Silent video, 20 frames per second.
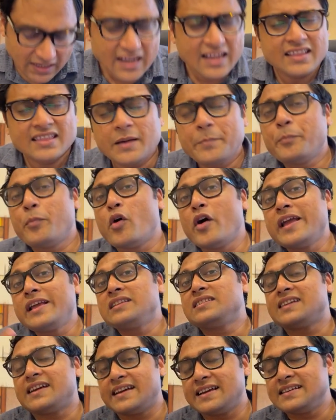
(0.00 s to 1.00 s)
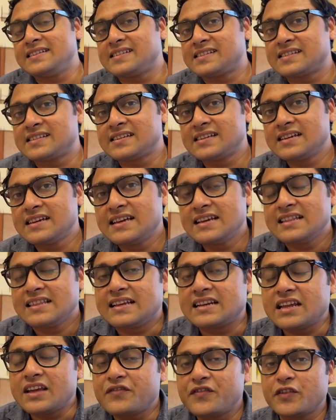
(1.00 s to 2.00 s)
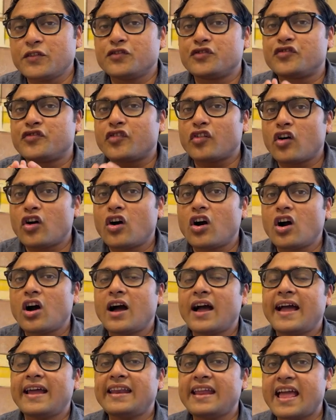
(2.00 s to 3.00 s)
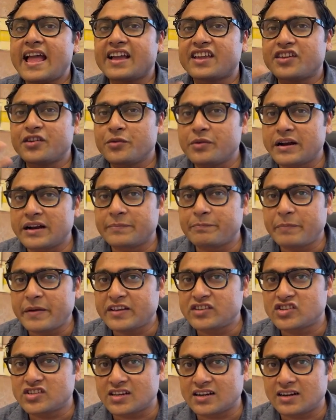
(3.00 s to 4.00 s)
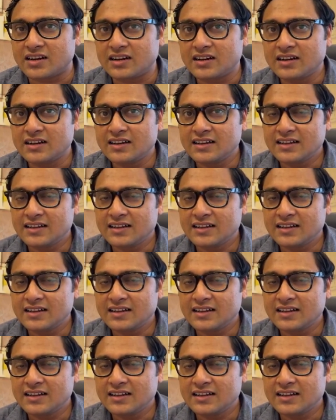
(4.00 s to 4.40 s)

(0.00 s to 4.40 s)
The point is that if you draw an accurate picture,